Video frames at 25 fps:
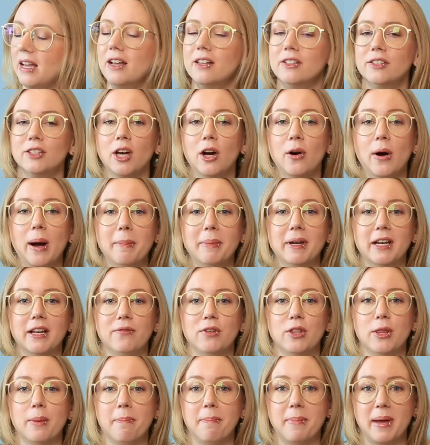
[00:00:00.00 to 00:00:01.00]
So I'm going to
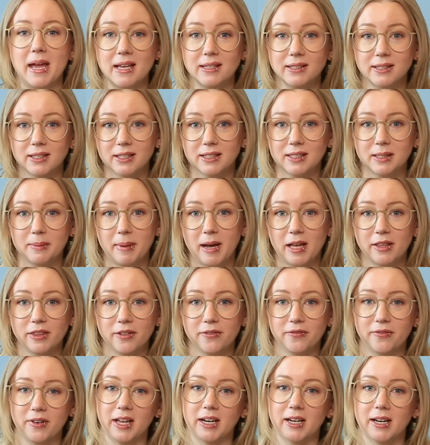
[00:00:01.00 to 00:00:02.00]
give you the basics about
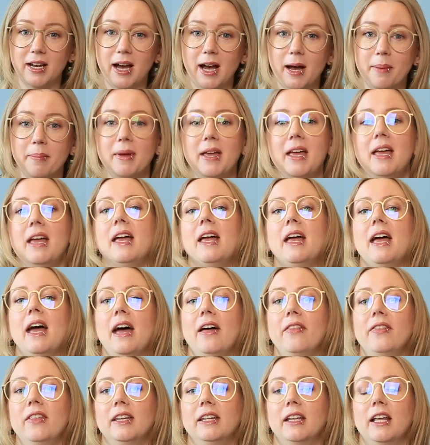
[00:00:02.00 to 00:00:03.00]
the Fun Cup
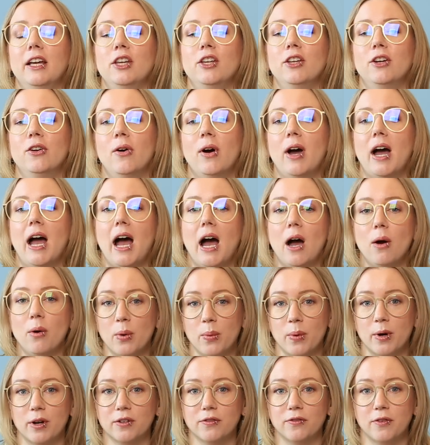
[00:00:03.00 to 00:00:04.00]
and then let you know how
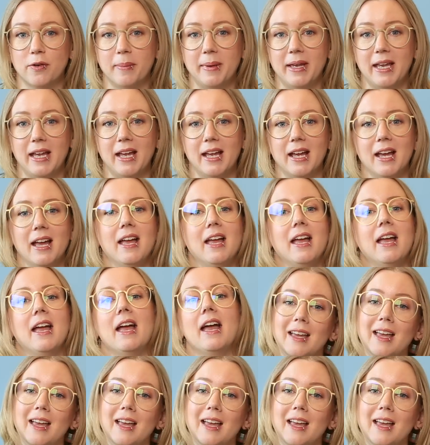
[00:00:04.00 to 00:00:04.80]
it worked for me.